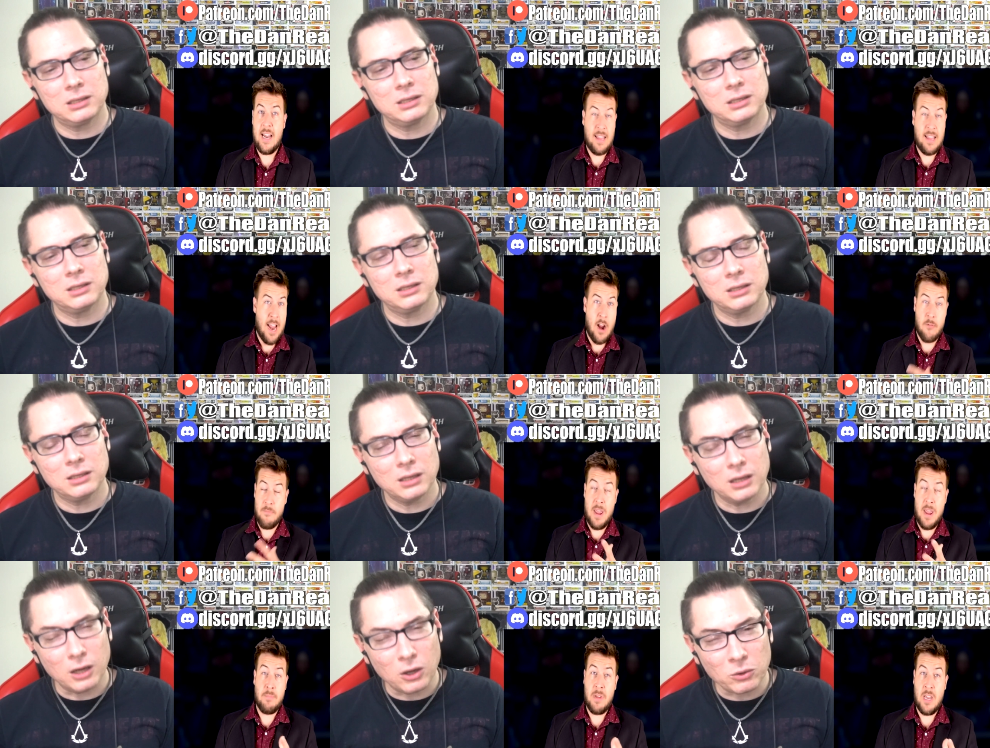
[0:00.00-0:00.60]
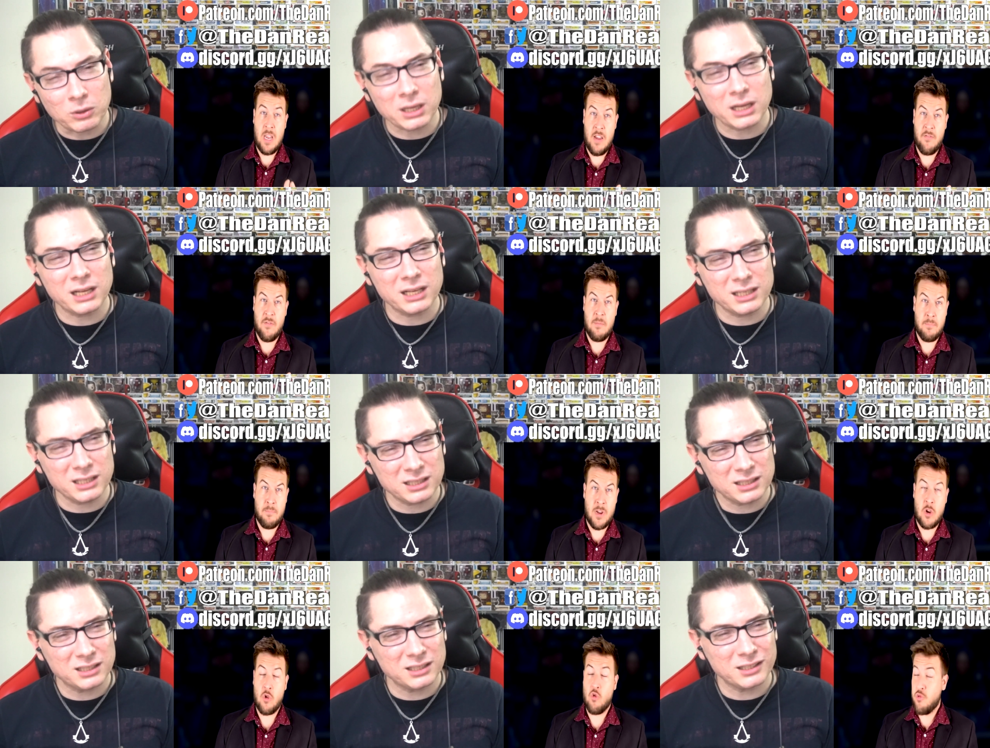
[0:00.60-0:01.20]
Speaker 1: it there. Maybe okay. even
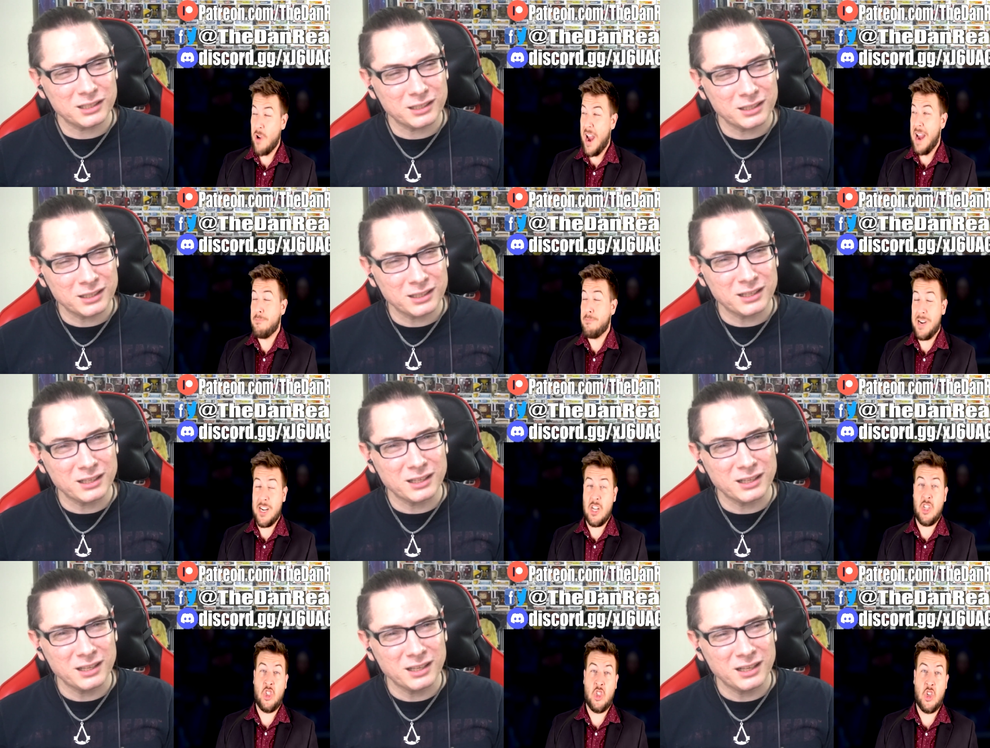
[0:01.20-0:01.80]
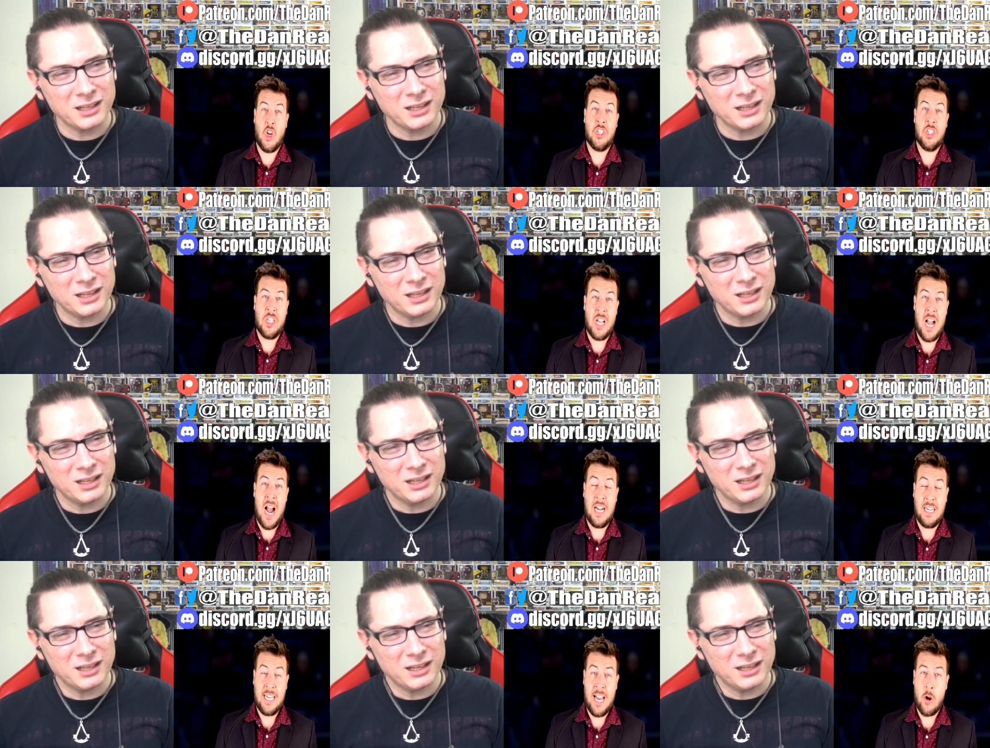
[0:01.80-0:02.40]
be great, but it's just
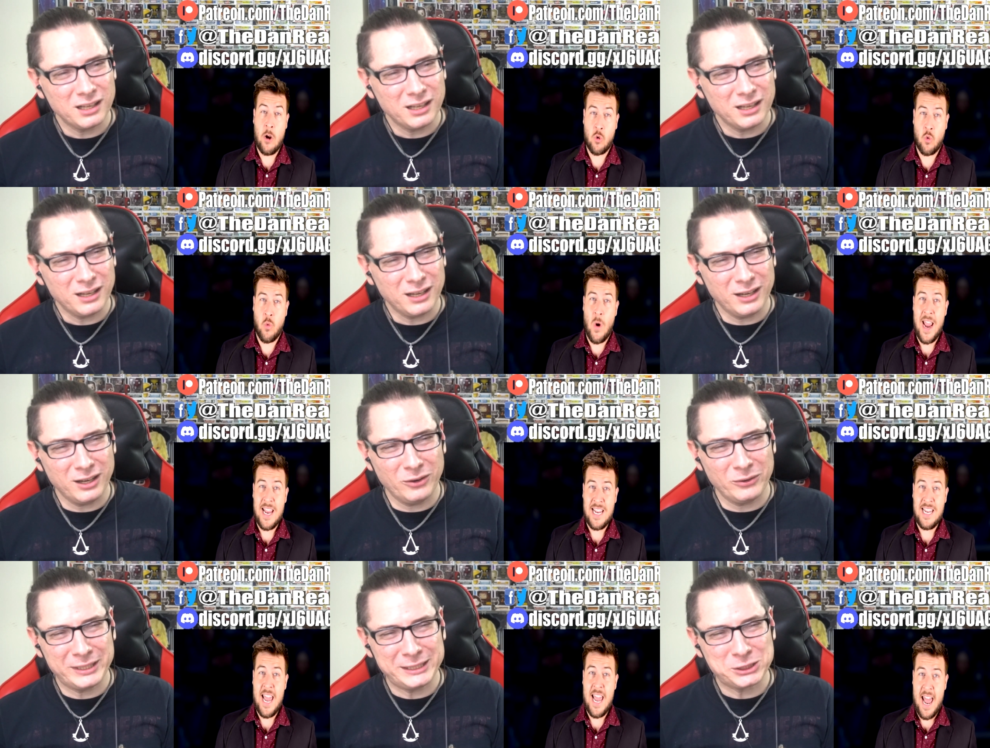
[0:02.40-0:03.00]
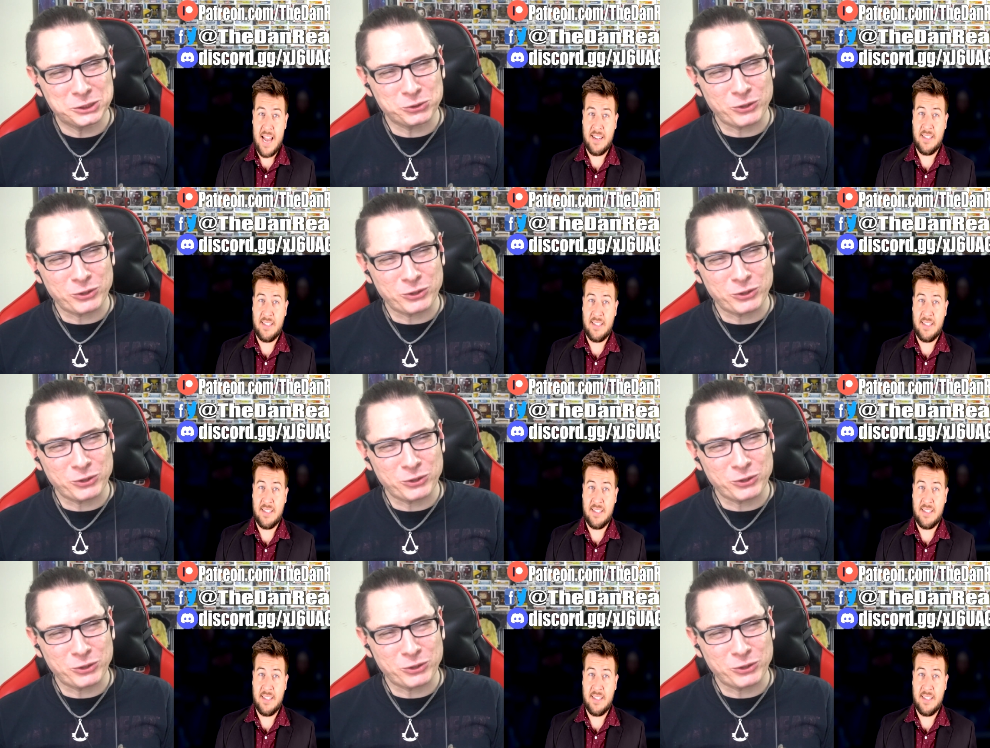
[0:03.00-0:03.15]
not there quite oh, yet. Oh, he's